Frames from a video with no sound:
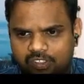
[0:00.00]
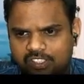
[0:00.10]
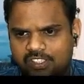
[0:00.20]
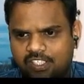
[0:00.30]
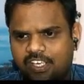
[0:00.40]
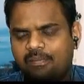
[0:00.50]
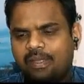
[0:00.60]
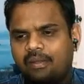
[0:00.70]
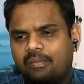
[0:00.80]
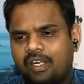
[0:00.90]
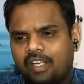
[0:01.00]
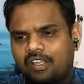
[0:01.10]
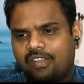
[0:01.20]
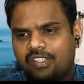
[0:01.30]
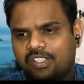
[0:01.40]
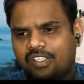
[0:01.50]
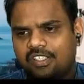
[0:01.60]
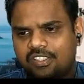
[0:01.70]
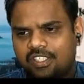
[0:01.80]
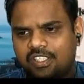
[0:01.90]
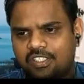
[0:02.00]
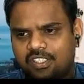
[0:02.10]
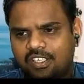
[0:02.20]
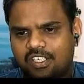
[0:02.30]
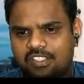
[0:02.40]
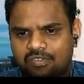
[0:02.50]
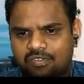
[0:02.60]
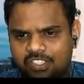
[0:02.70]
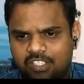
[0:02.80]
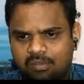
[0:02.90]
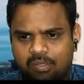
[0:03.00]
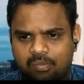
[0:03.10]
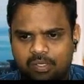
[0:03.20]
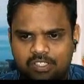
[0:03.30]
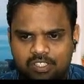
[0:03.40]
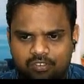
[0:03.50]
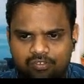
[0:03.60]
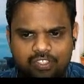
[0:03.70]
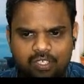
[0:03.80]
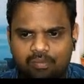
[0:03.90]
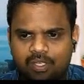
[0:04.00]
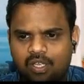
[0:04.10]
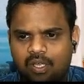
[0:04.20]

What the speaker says: which is an 8-parameter equation that states relates the physical properties of same